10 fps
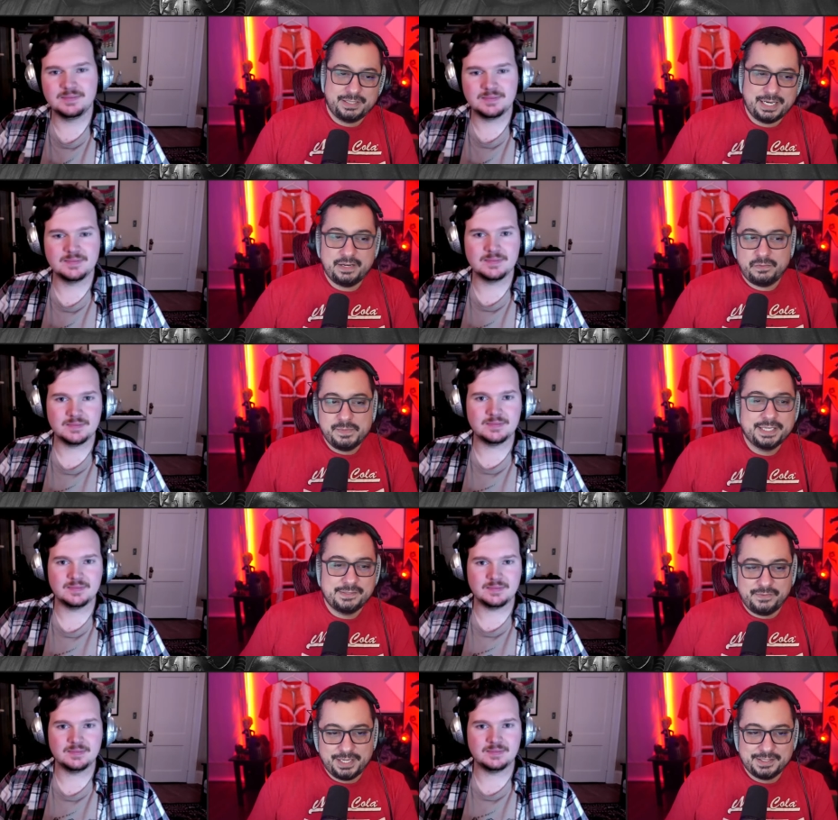Speaker 1: kind of a mix
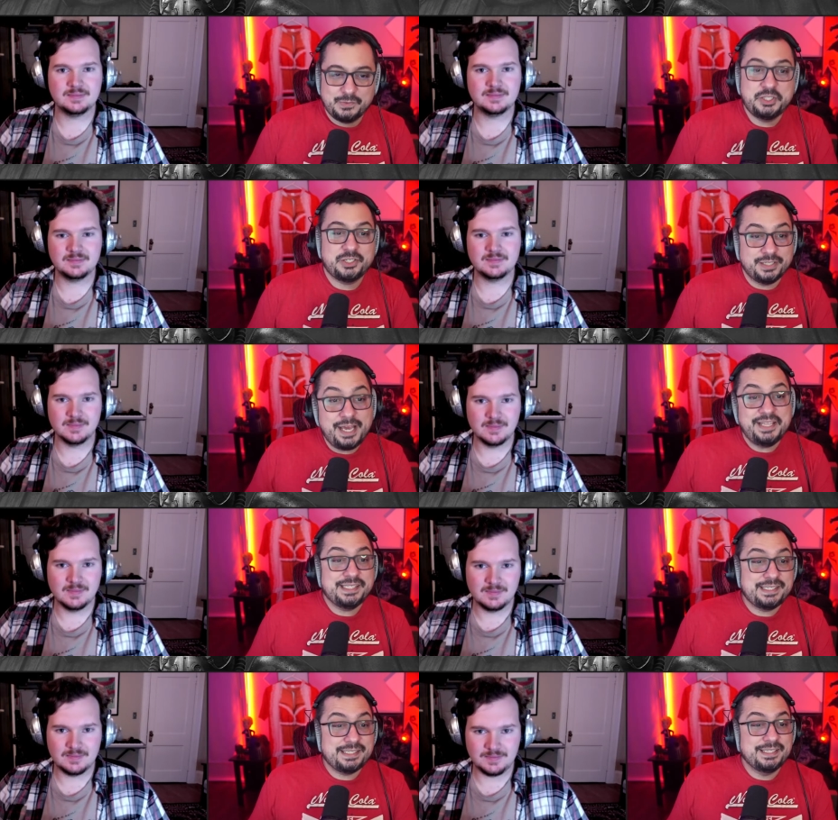of things, which
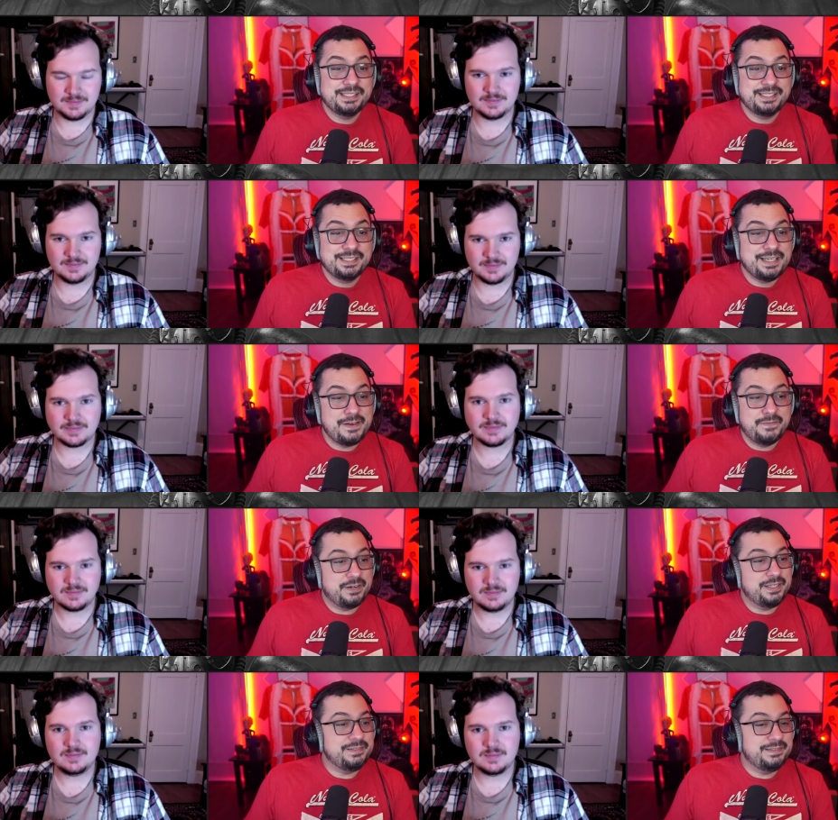creates a
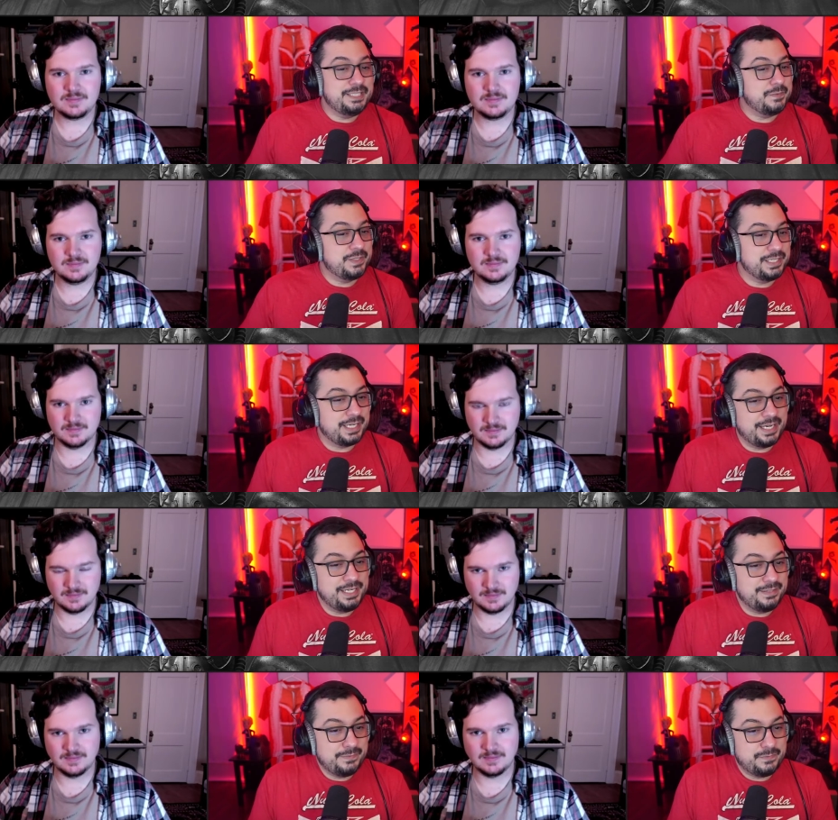very different
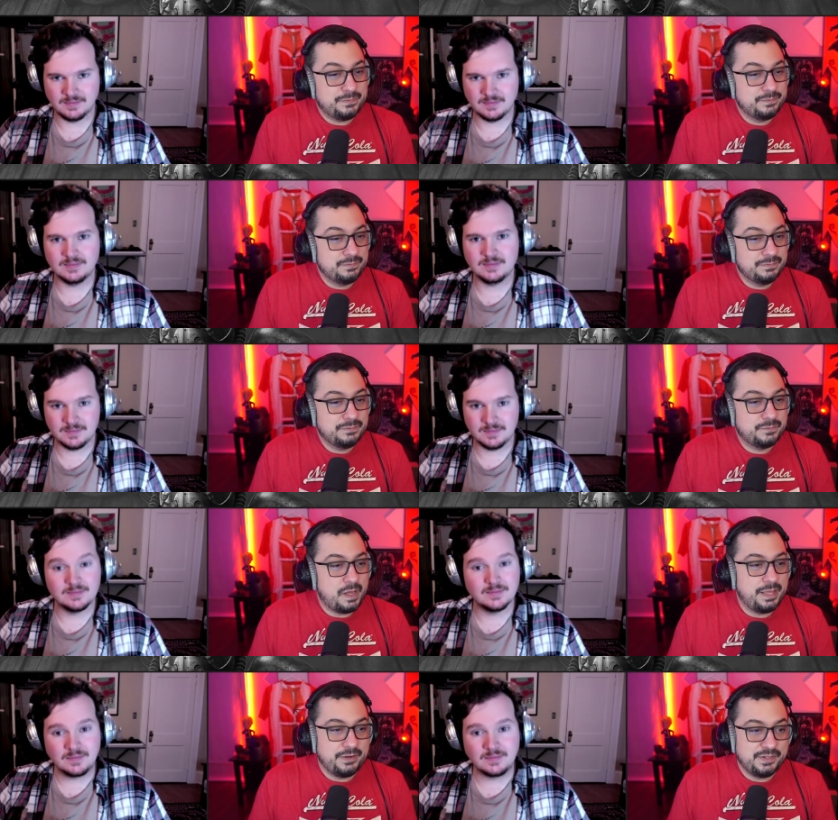kind of
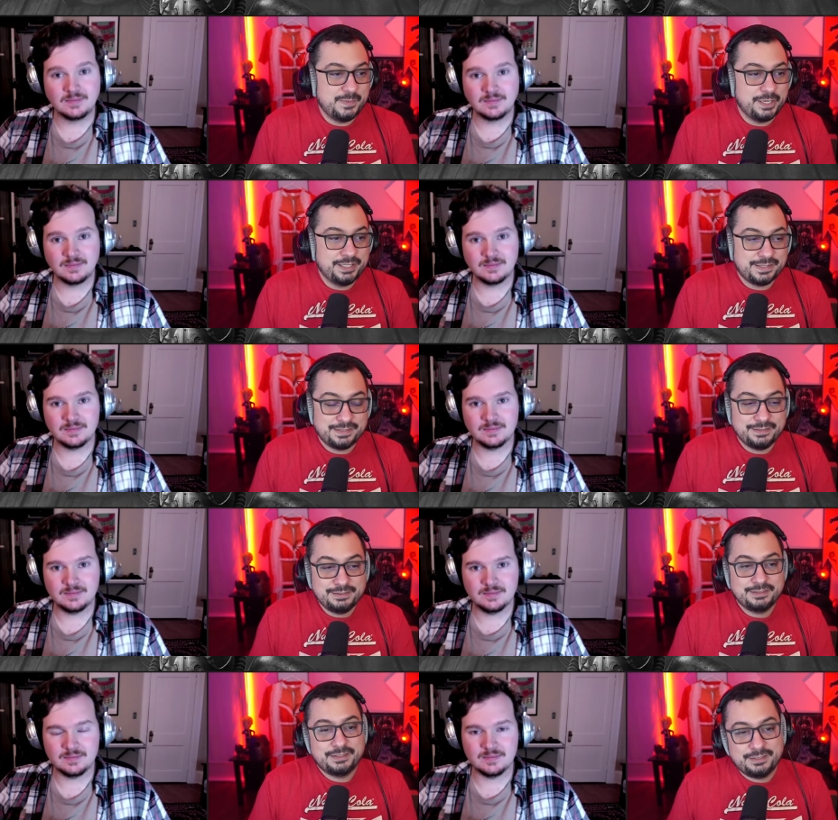Fallout experience.
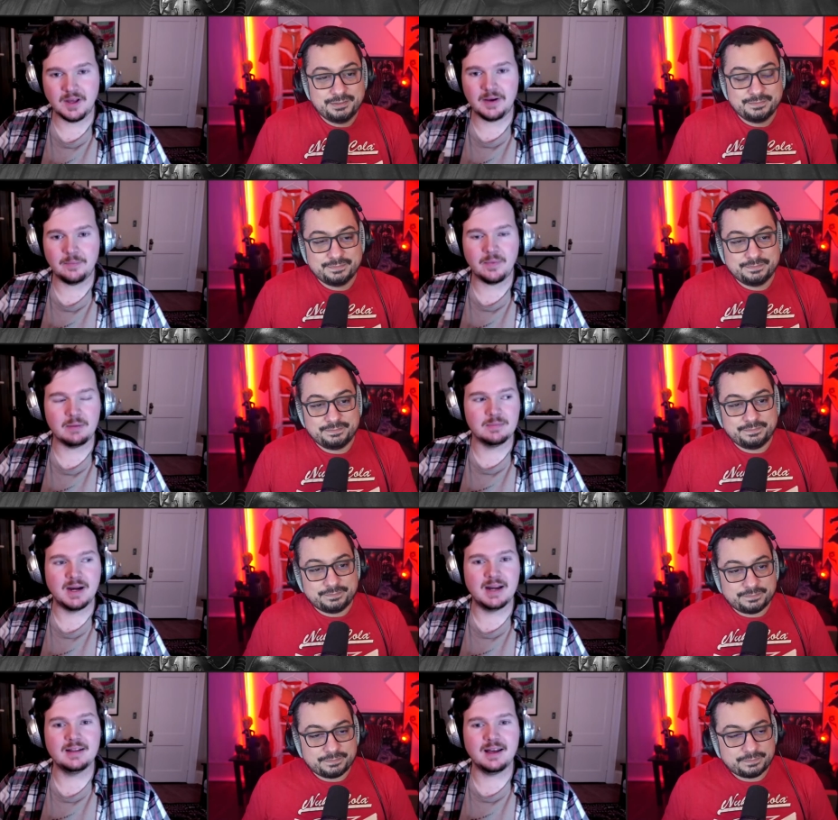
Speaker 2: Yeah, um,
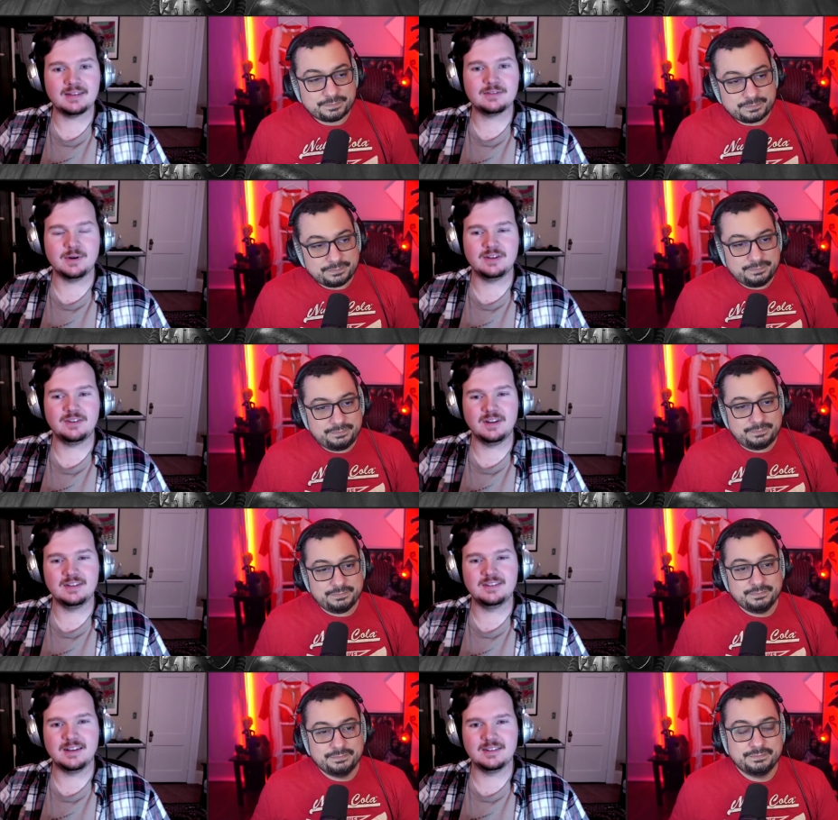my last question
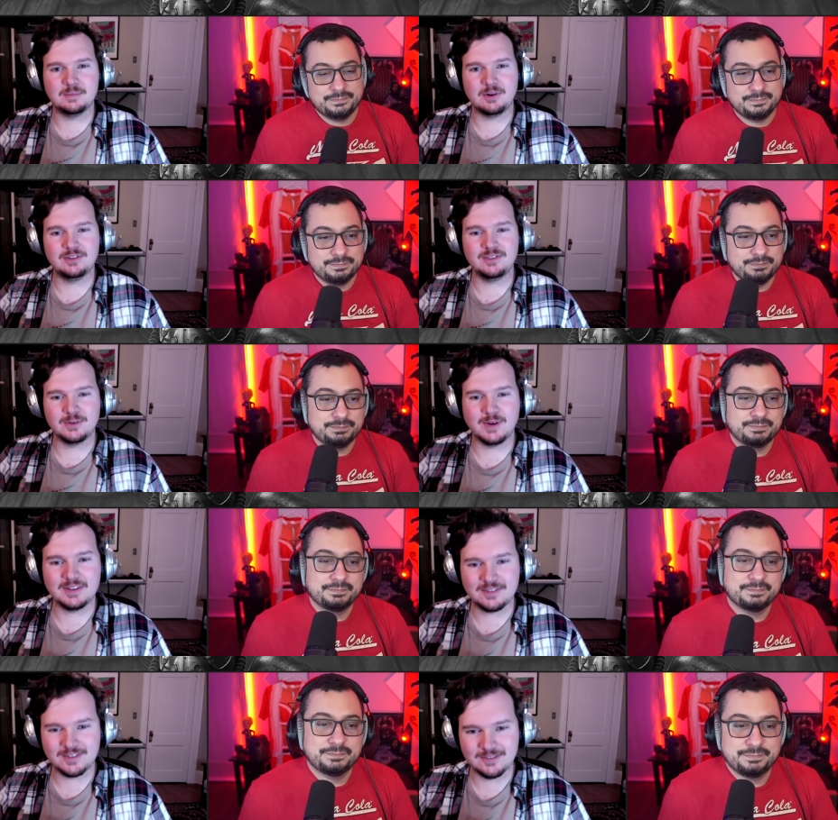is a, is a personal
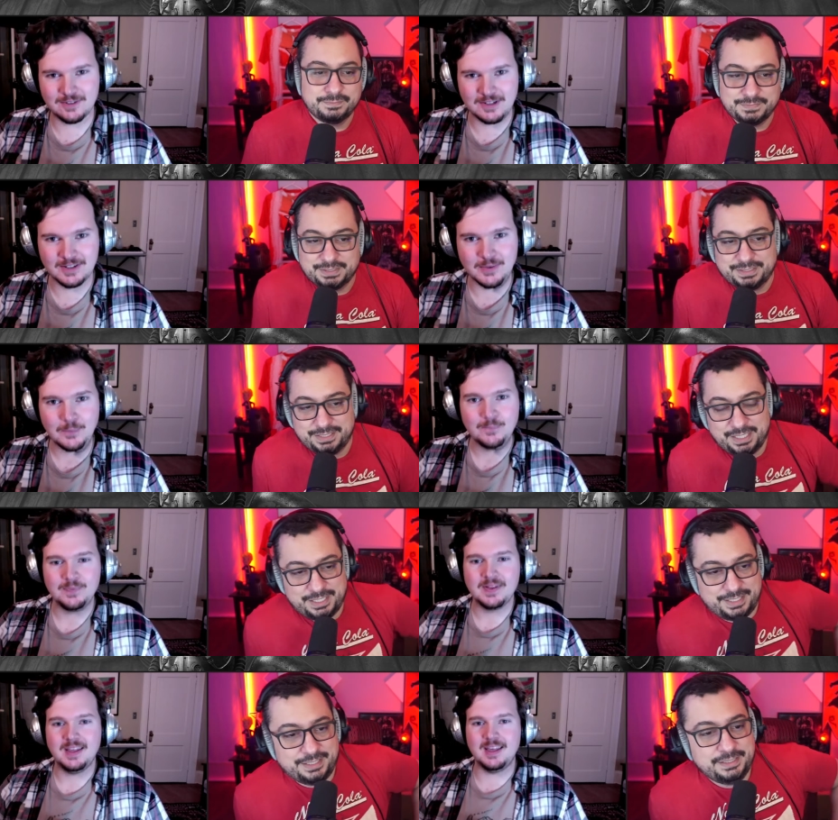question for you.
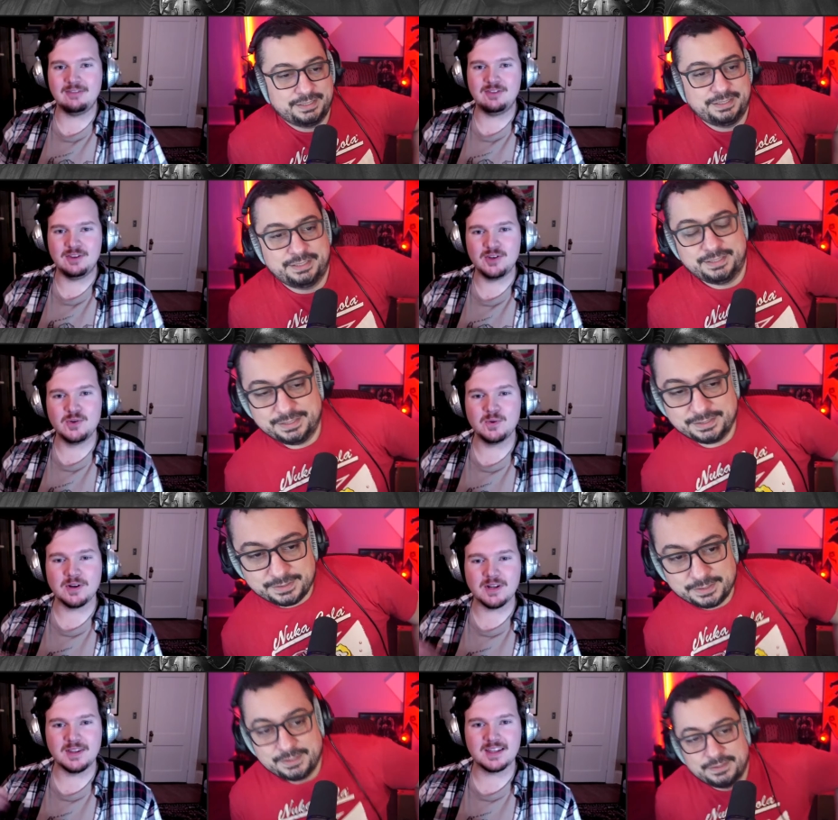Uh-huh. If you
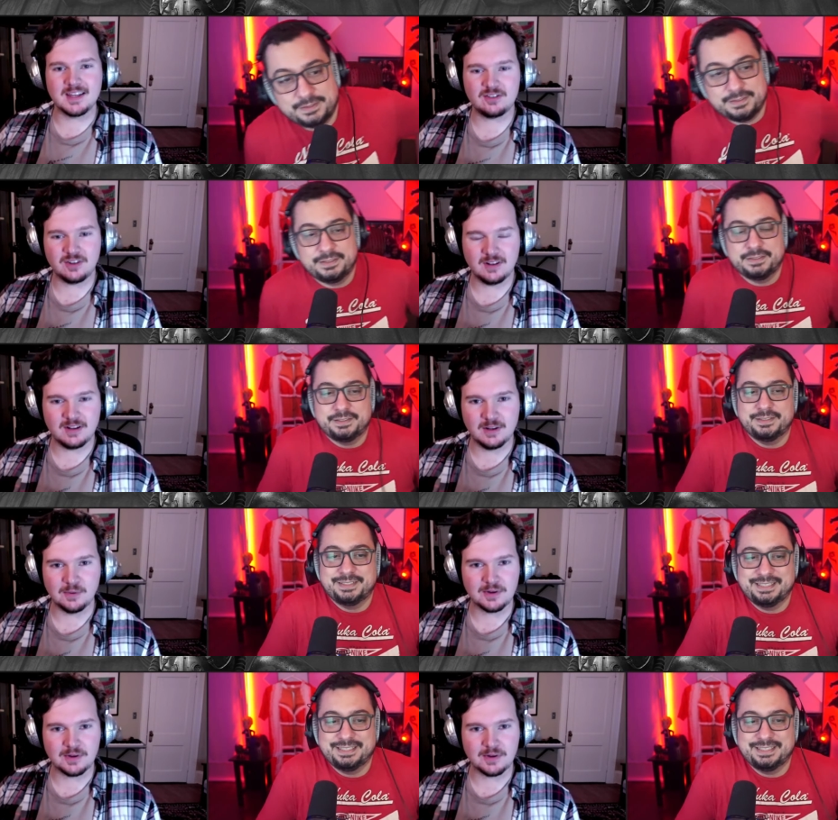were in the kitchen and you were